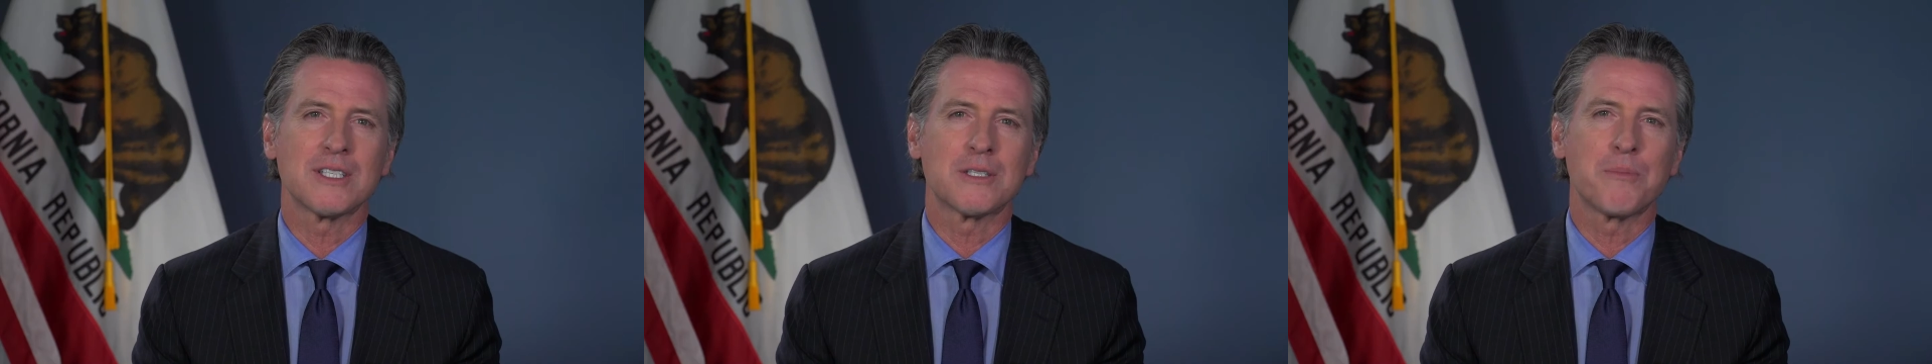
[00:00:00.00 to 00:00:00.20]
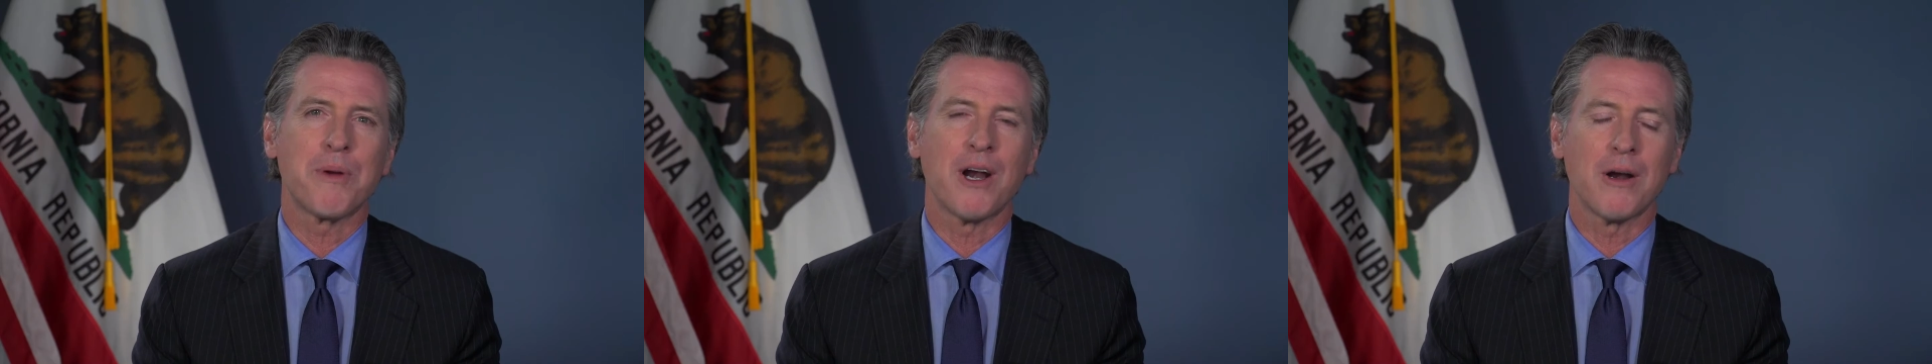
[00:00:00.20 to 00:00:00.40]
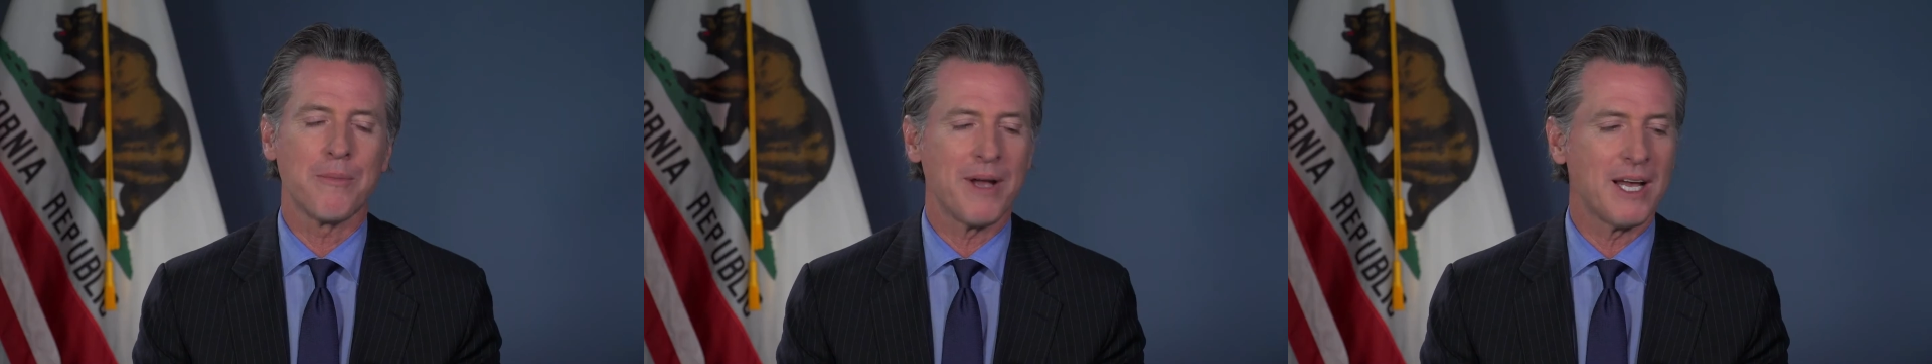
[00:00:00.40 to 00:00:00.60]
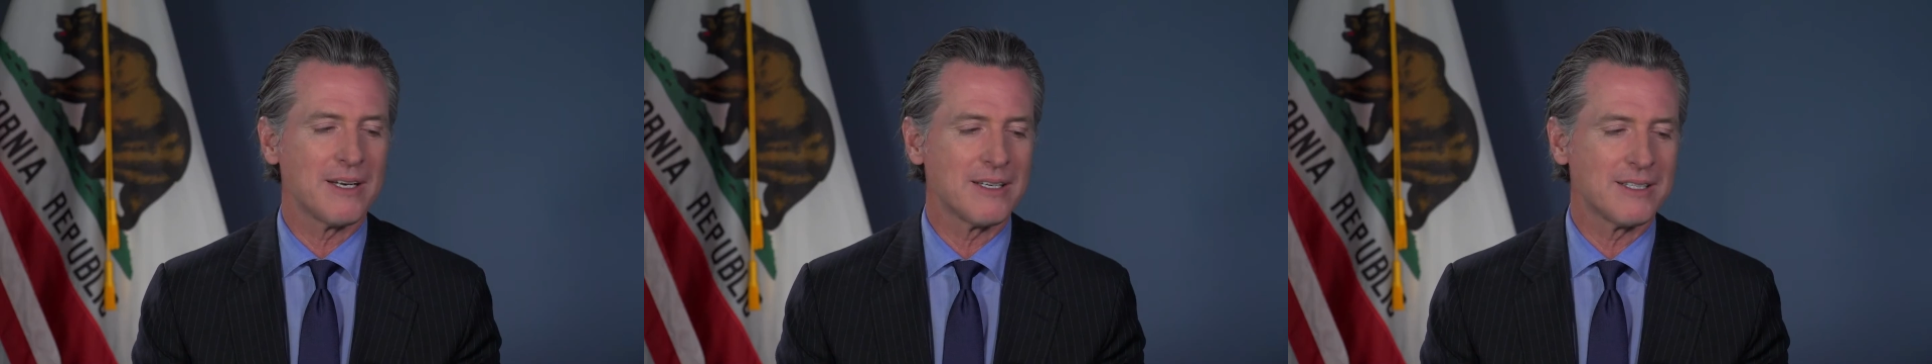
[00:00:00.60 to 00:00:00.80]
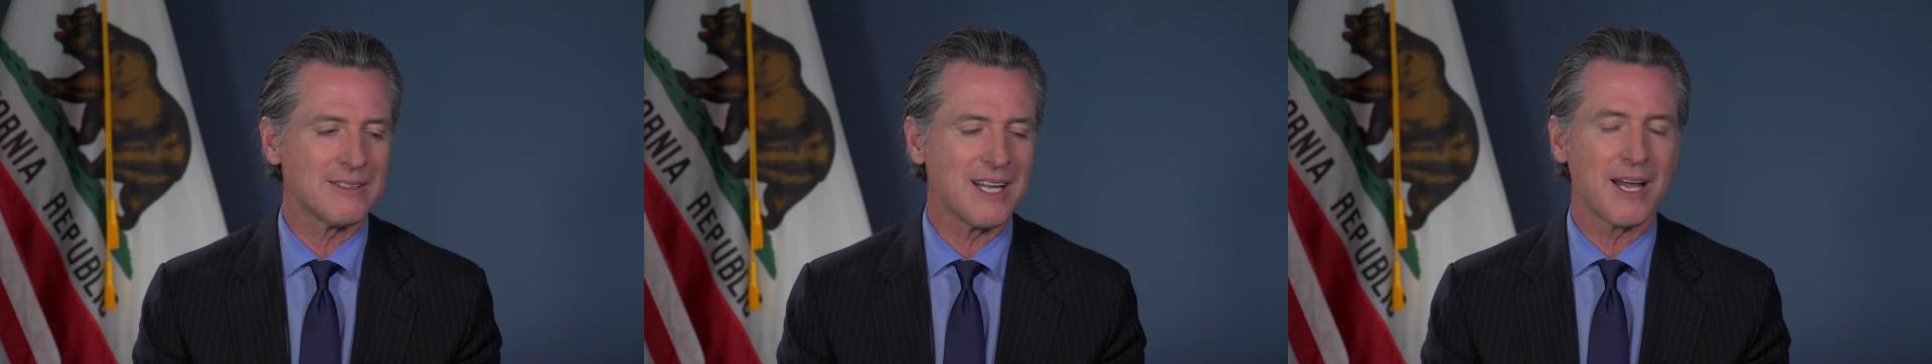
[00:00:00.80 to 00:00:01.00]
It's paramount
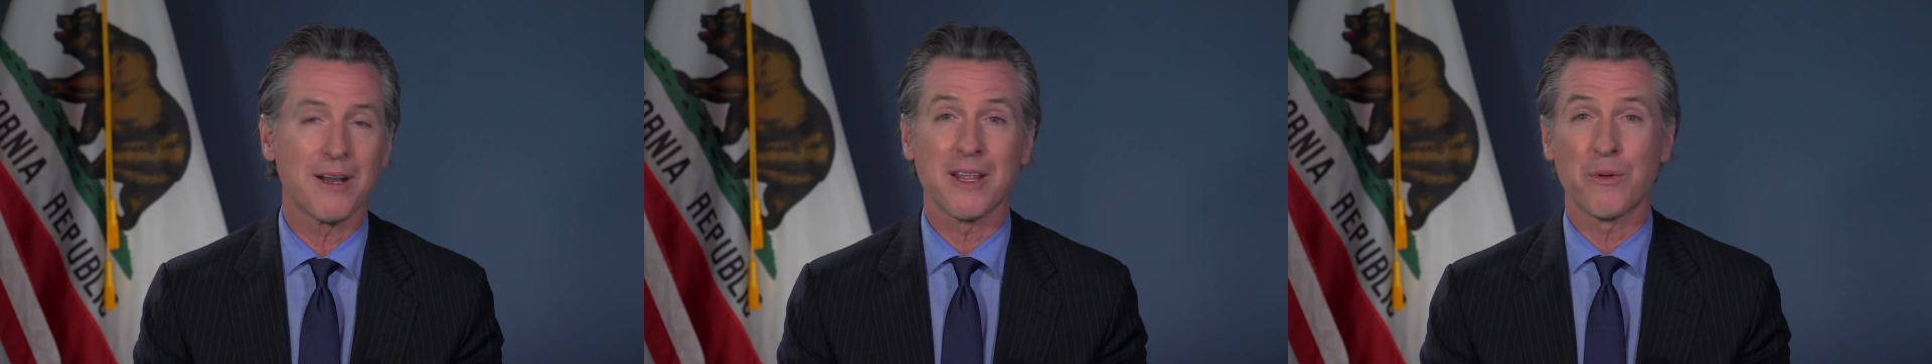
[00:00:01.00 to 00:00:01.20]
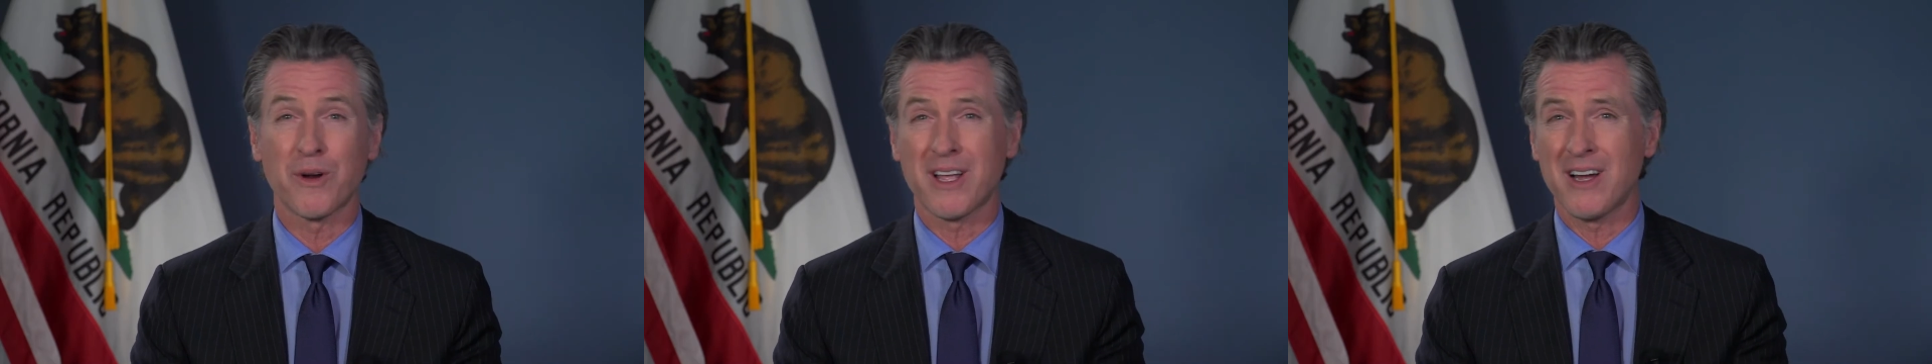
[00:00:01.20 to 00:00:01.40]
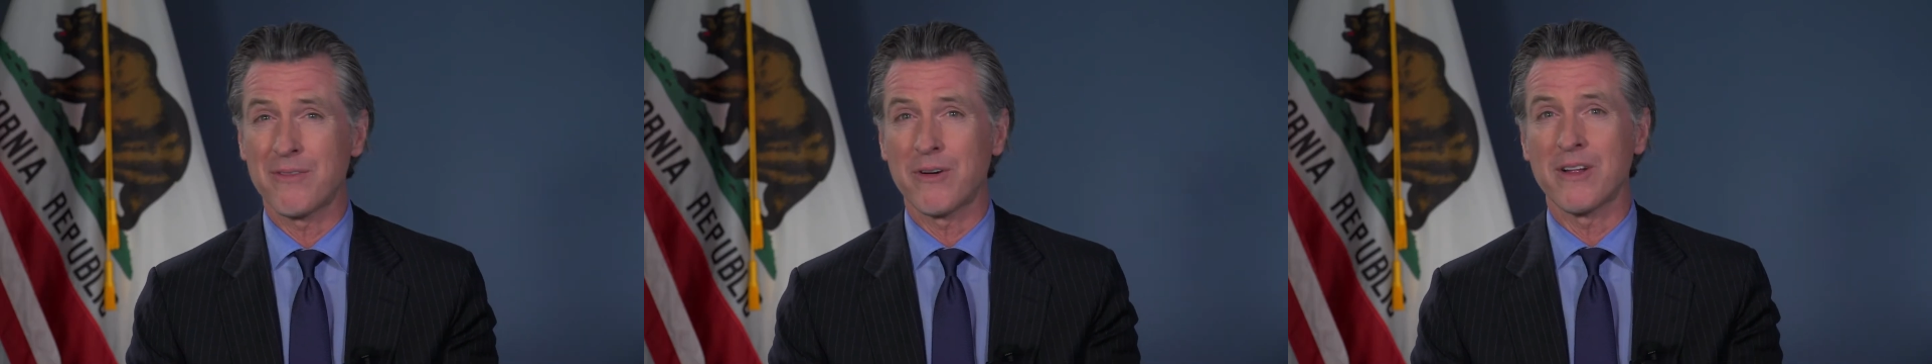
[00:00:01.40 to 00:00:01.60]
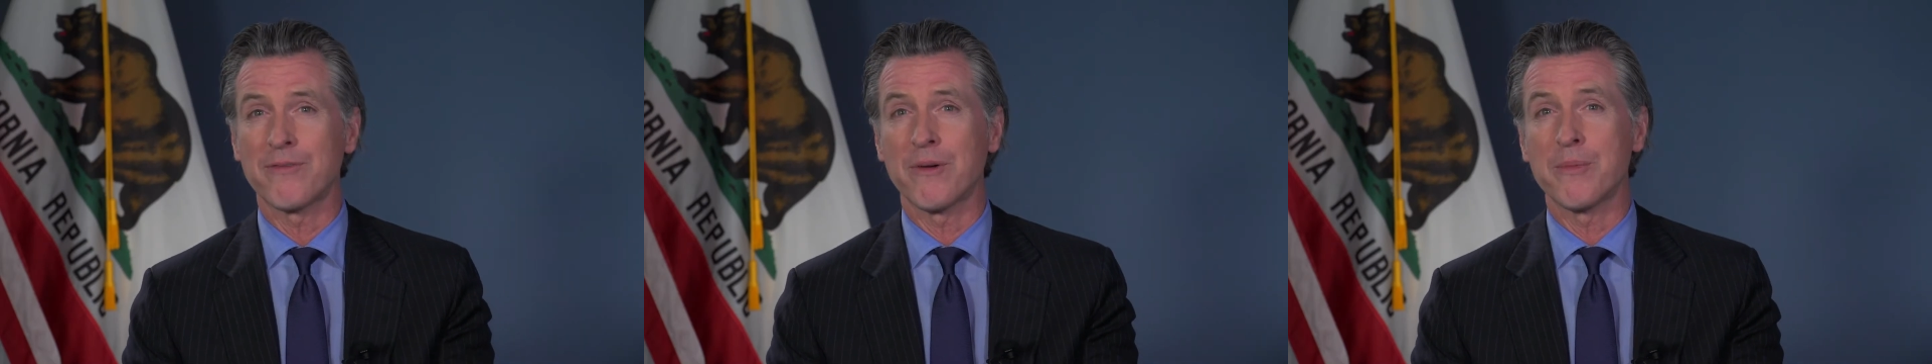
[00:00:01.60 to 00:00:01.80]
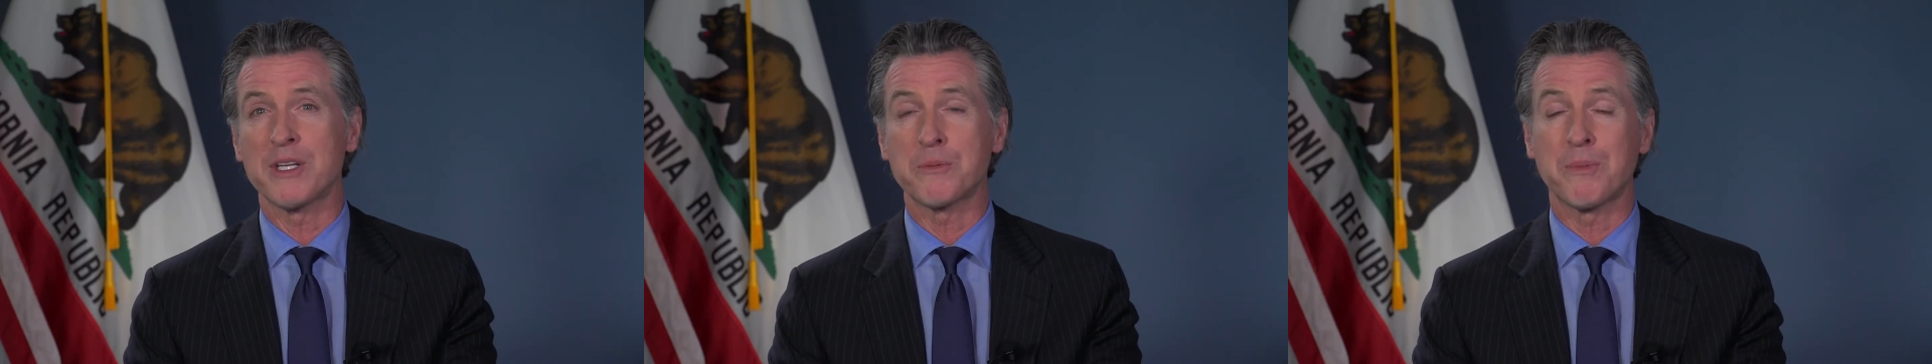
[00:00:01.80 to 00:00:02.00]
in not only recovering
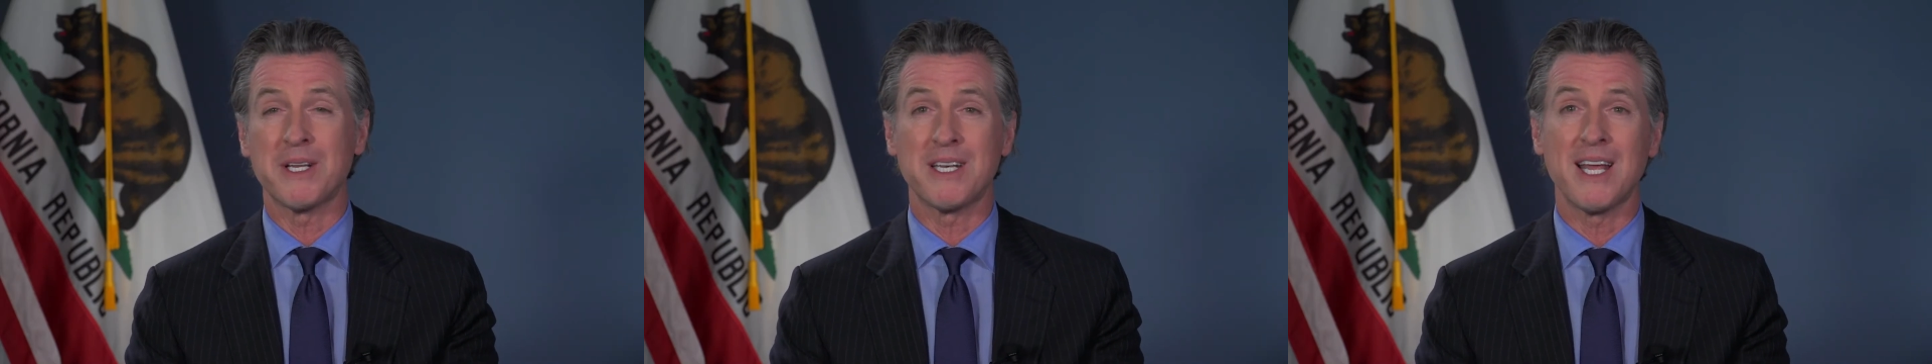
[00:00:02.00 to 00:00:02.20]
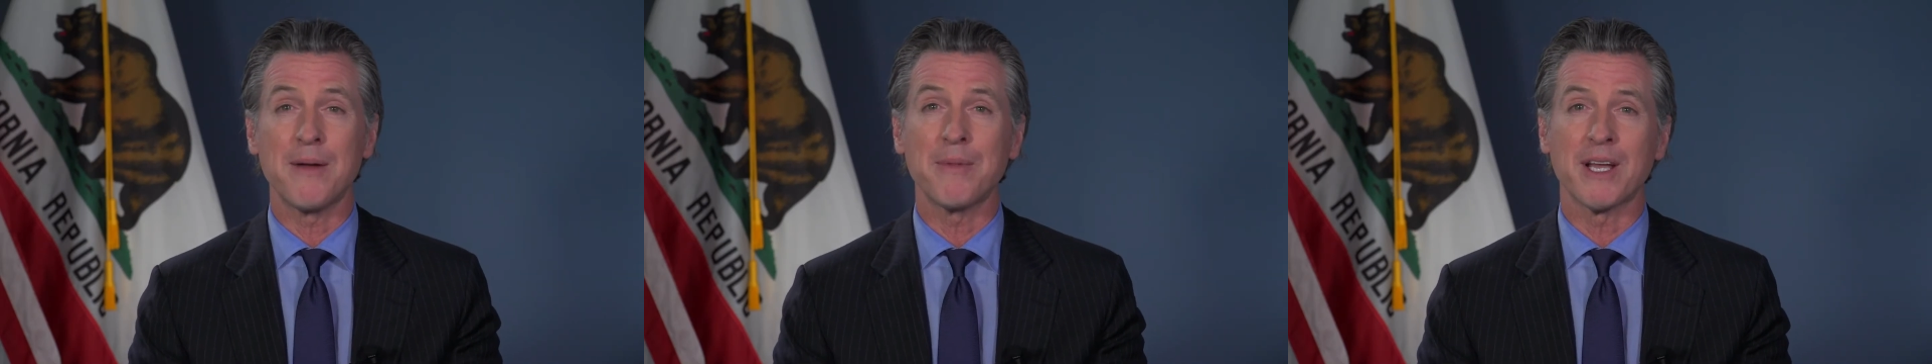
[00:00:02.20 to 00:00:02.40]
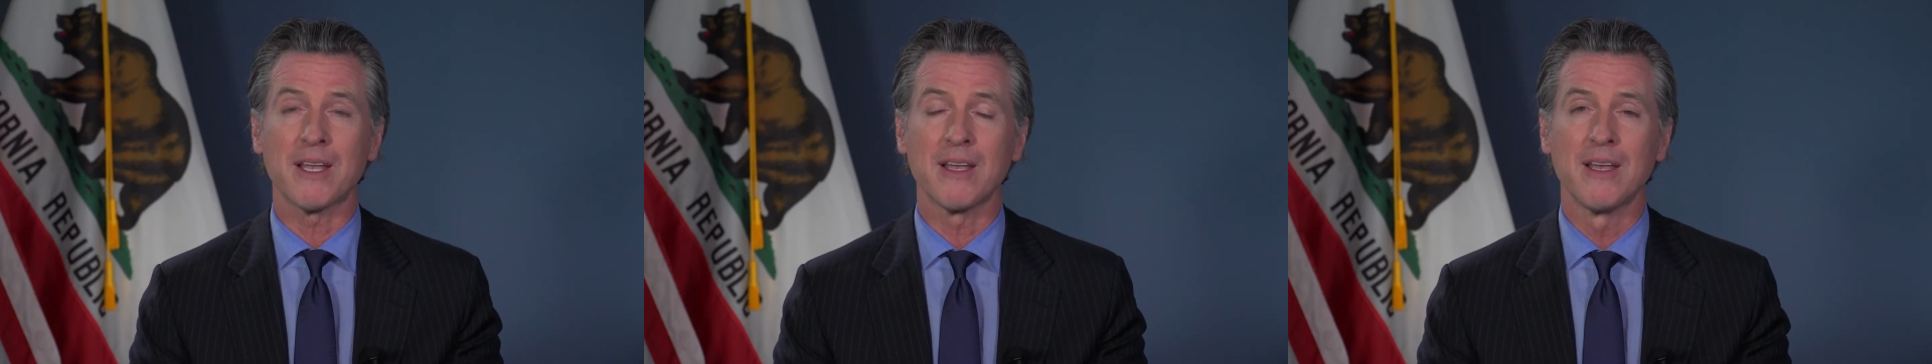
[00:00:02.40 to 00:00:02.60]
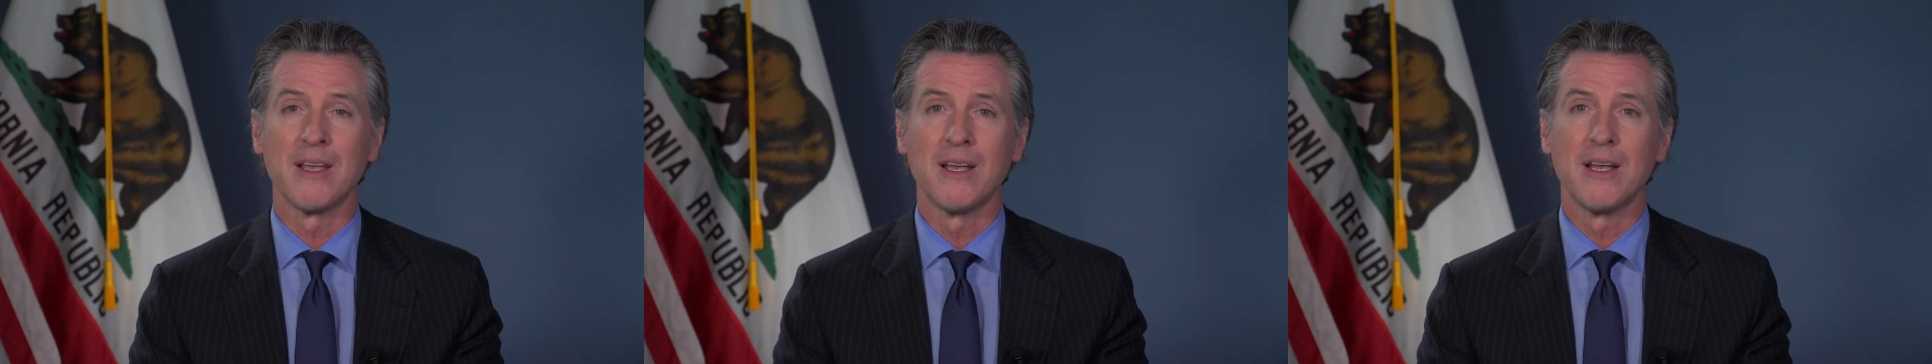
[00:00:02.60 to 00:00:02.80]
from this pandemic,